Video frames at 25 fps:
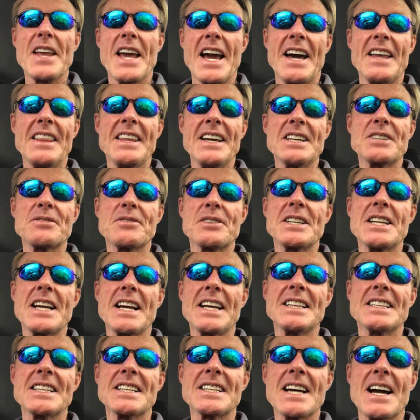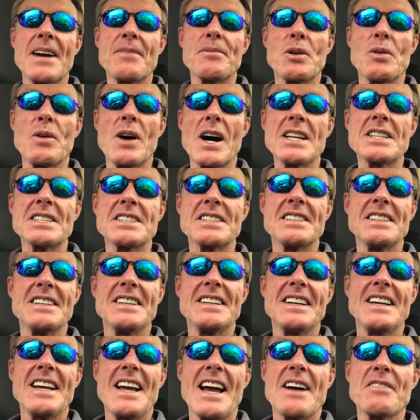Hey, thanks for taking the time to watch.
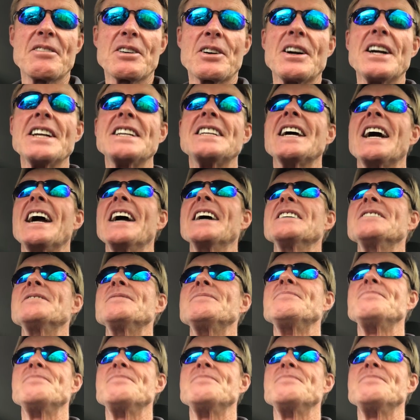Have a great day.